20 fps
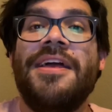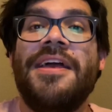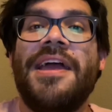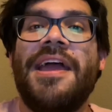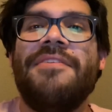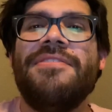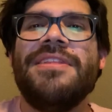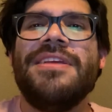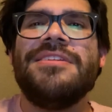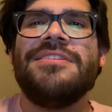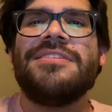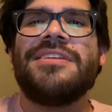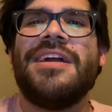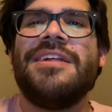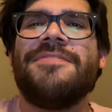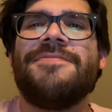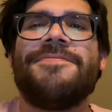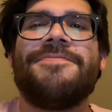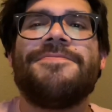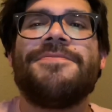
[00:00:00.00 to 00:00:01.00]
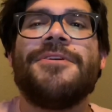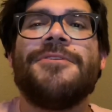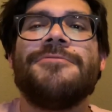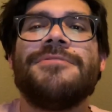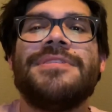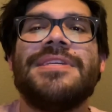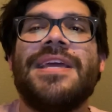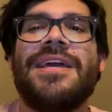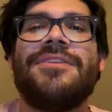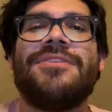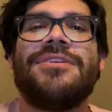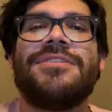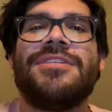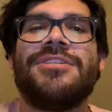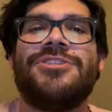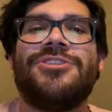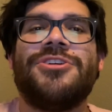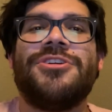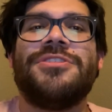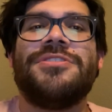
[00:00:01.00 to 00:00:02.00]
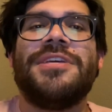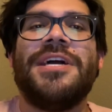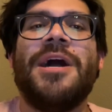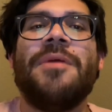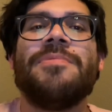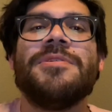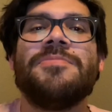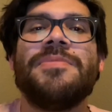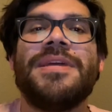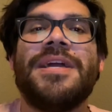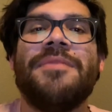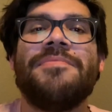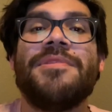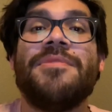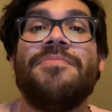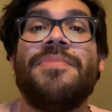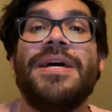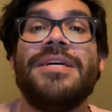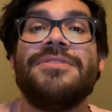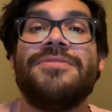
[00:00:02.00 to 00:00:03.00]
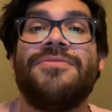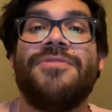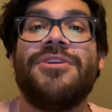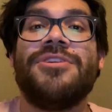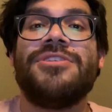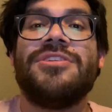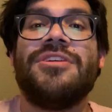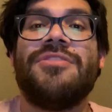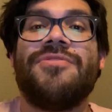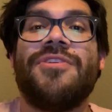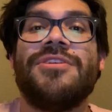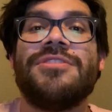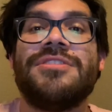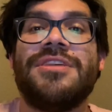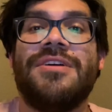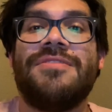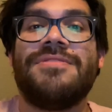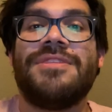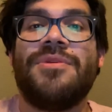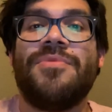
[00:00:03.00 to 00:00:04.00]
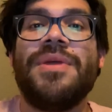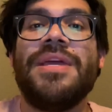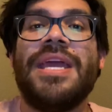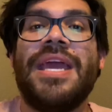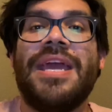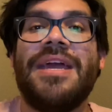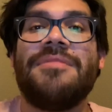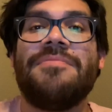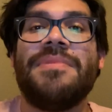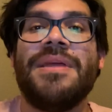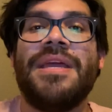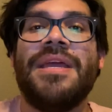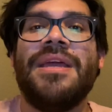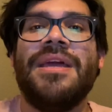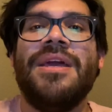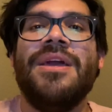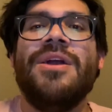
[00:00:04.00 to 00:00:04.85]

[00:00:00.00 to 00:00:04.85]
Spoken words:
Everything just kind of flows together as it should to help us become the best version of ourselves that we can be.